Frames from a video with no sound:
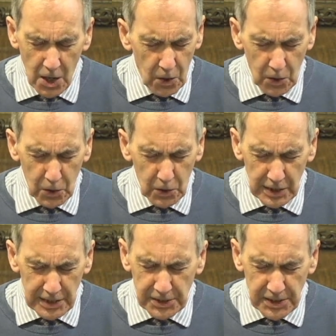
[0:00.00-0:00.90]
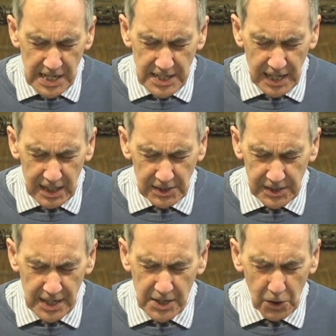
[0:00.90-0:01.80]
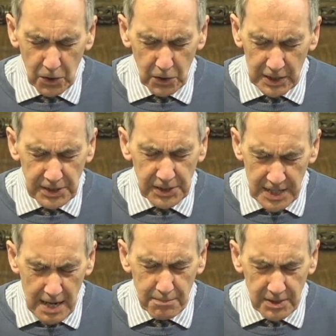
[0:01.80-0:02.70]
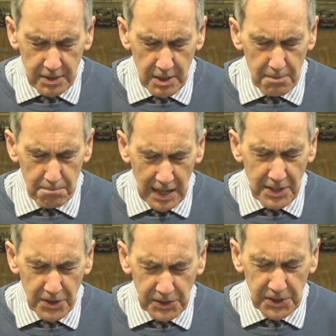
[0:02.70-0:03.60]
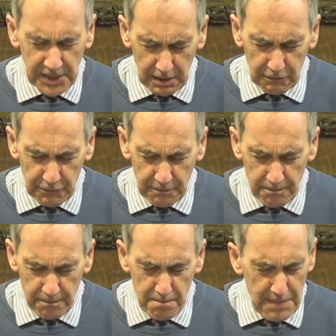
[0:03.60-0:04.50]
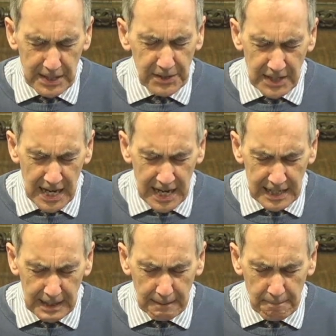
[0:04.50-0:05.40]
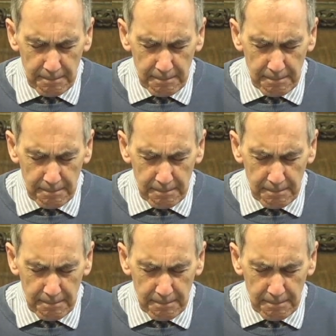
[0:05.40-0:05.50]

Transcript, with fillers: all its details and in all its depths by yourself, better than any.